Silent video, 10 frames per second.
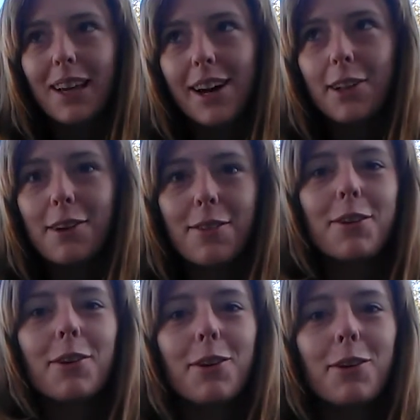color of the
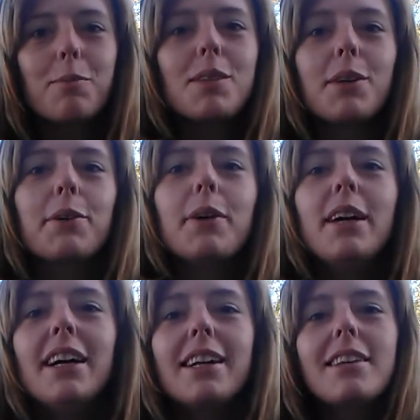hula hoop, so
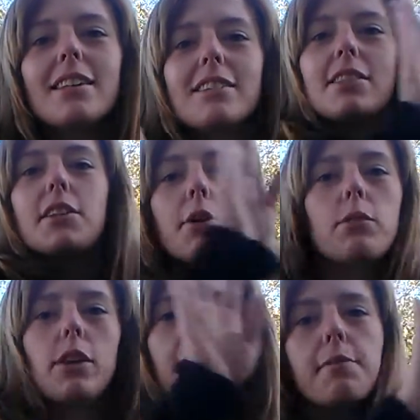it tends to go
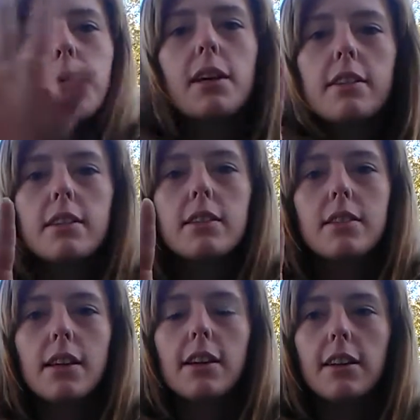different
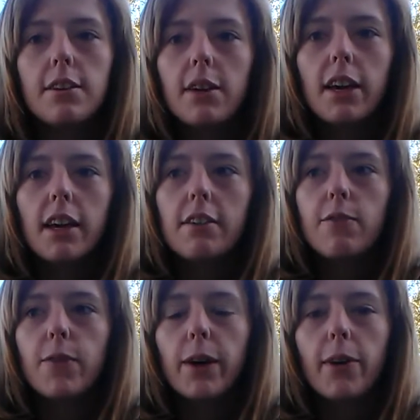places and you can't
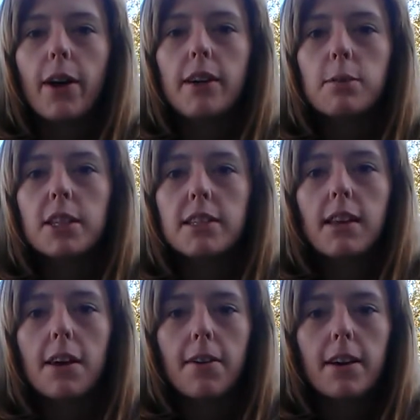figure out what the
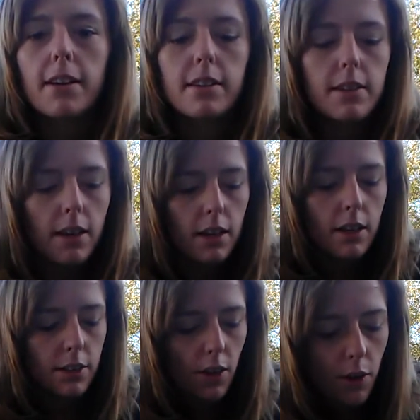center is.
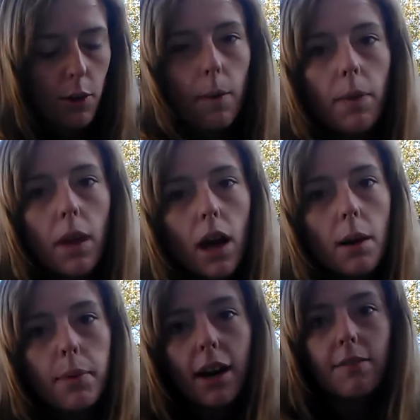So
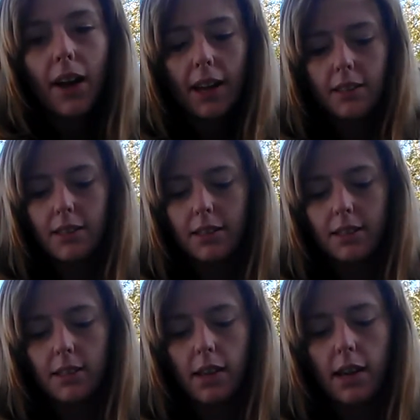my advice
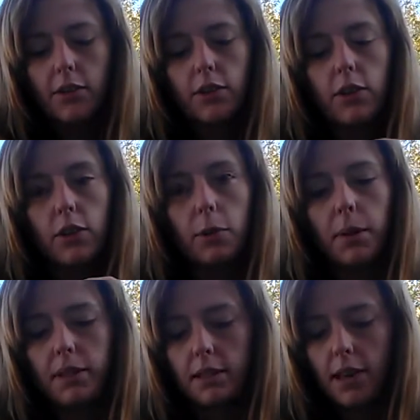is to take just a little
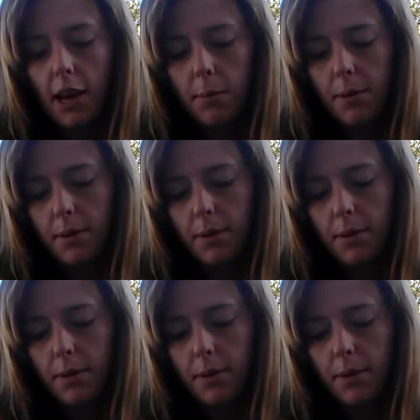piece of tape.